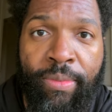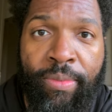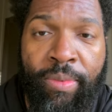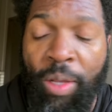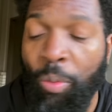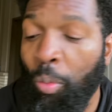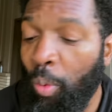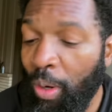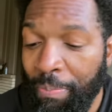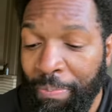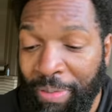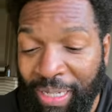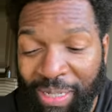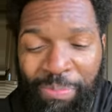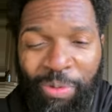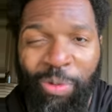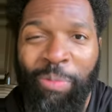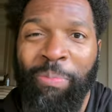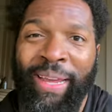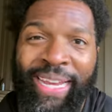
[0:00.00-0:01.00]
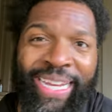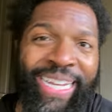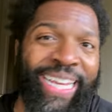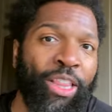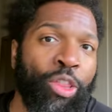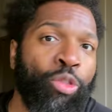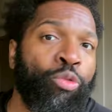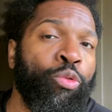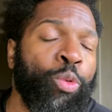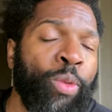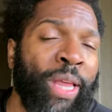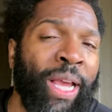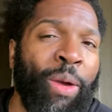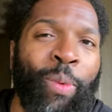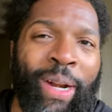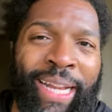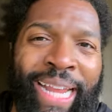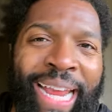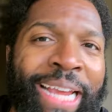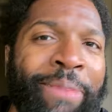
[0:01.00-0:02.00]
And when people make it through that,
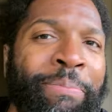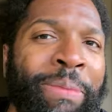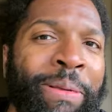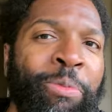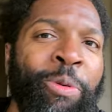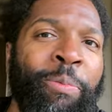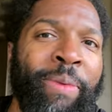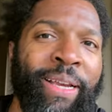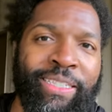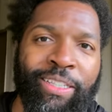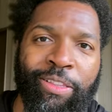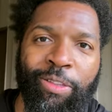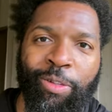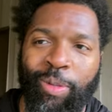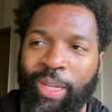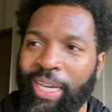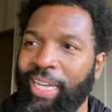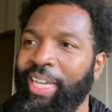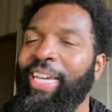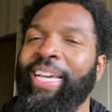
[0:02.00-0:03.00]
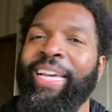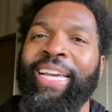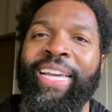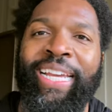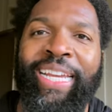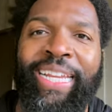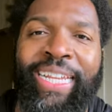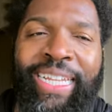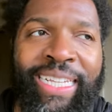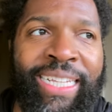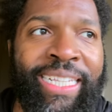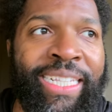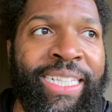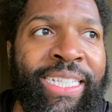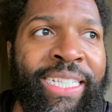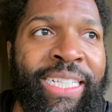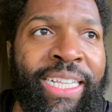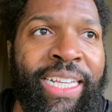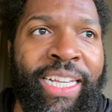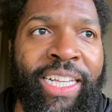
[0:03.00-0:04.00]
when a people makes it through that, it
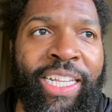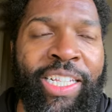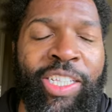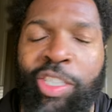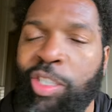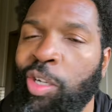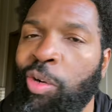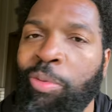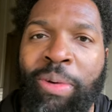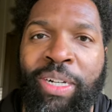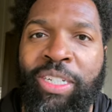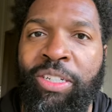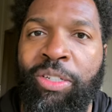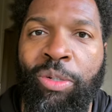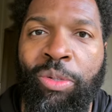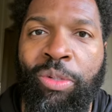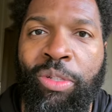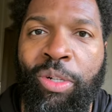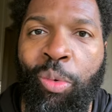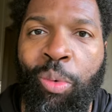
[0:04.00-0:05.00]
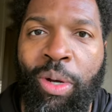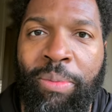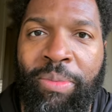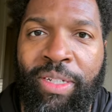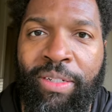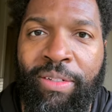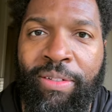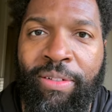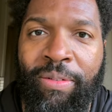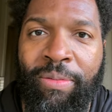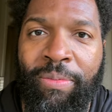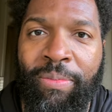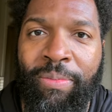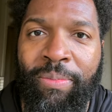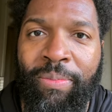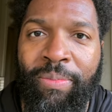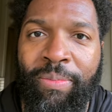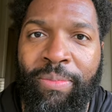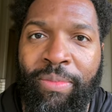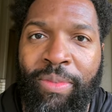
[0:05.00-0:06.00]
is so much due to the women
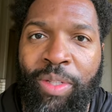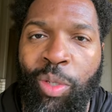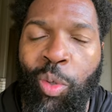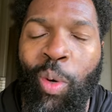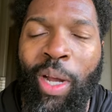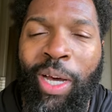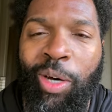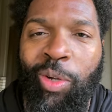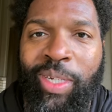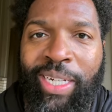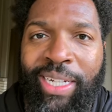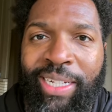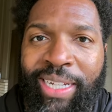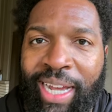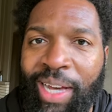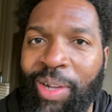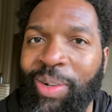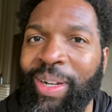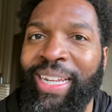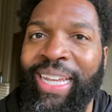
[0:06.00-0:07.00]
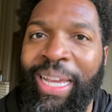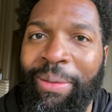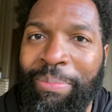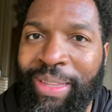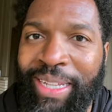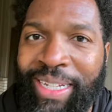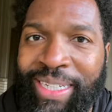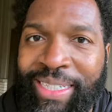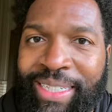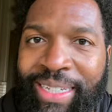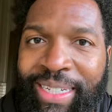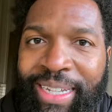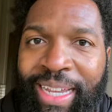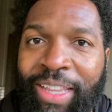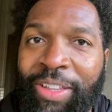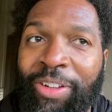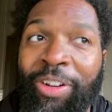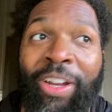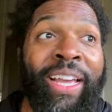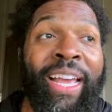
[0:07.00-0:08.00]
who held it down and kept things
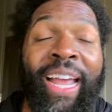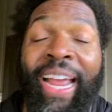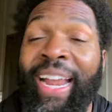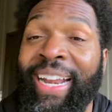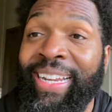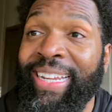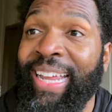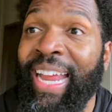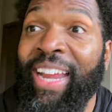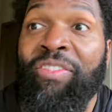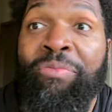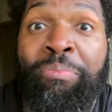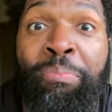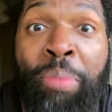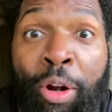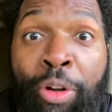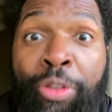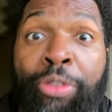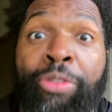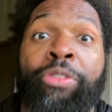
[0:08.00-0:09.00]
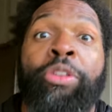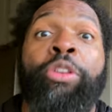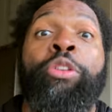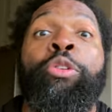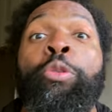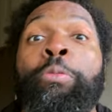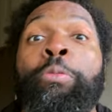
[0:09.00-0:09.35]
together and gave birth to new